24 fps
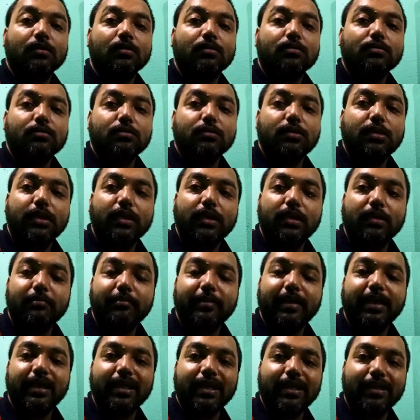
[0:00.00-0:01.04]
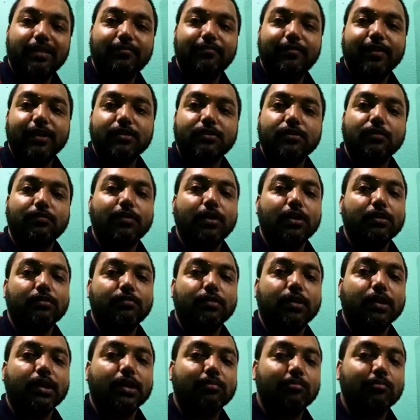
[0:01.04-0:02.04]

So there are many effects of earthquake.